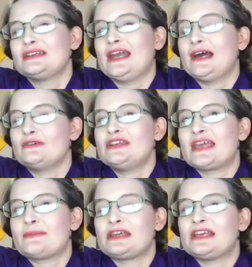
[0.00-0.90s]
and how he
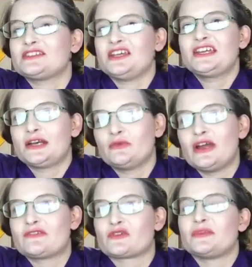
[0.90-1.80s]
kept getting taken
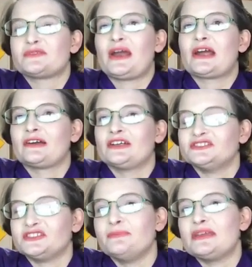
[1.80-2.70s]
away from his
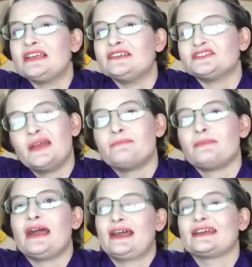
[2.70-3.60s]
parents and being sent
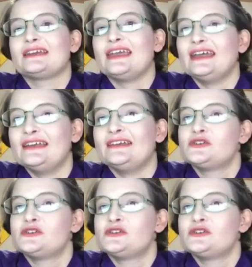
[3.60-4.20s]
back again